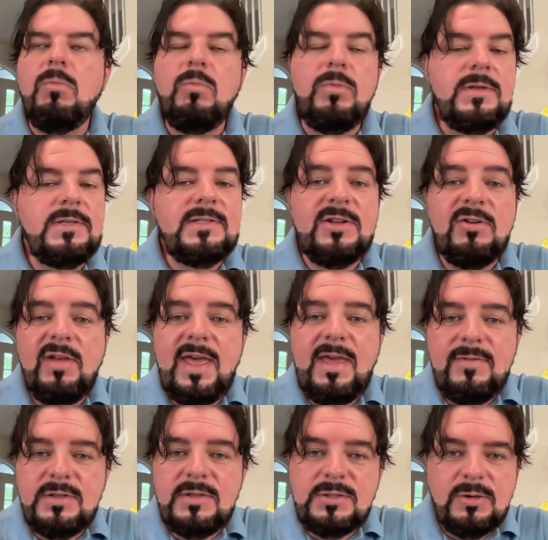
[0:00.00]
We still
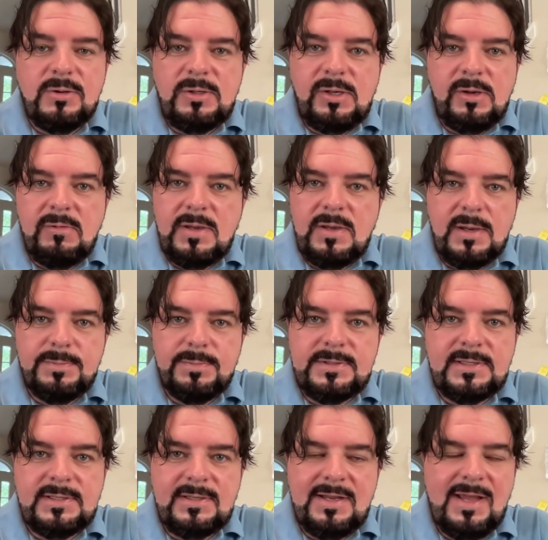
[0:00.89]
have Antonio
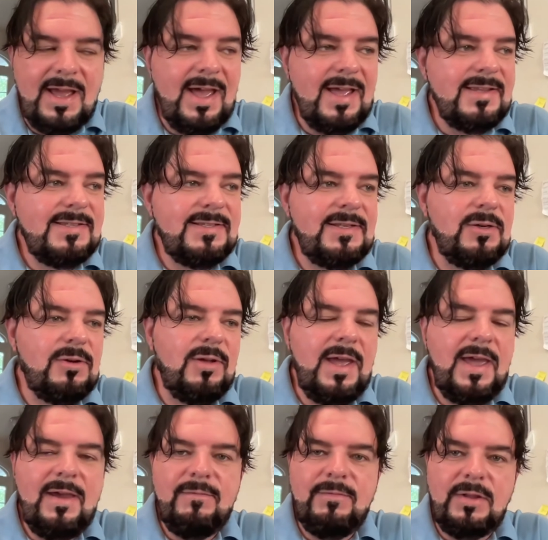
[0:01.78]
Gibson. I still
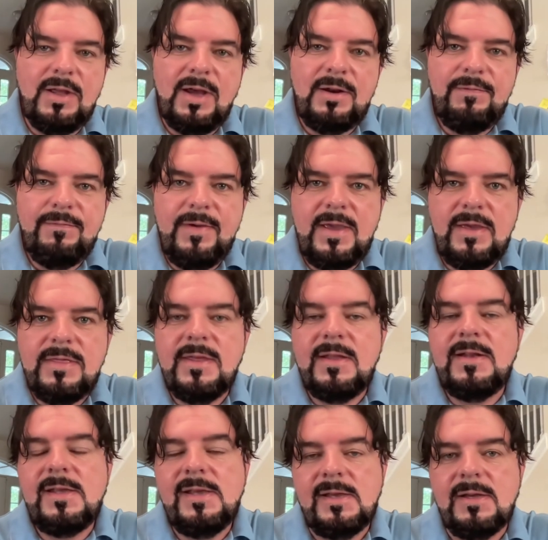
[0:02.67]
have a lot of faith
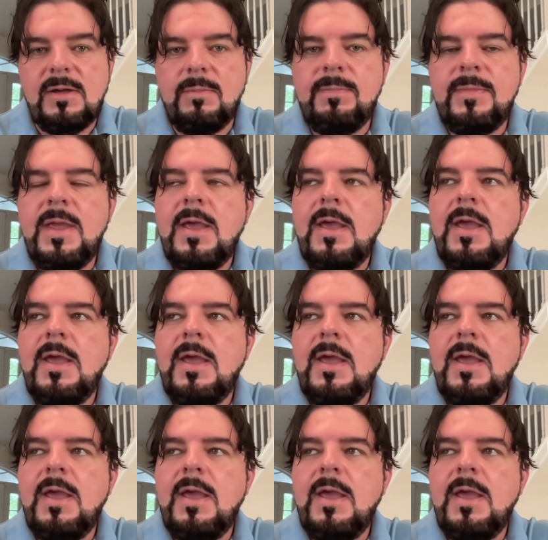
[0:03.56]
in him.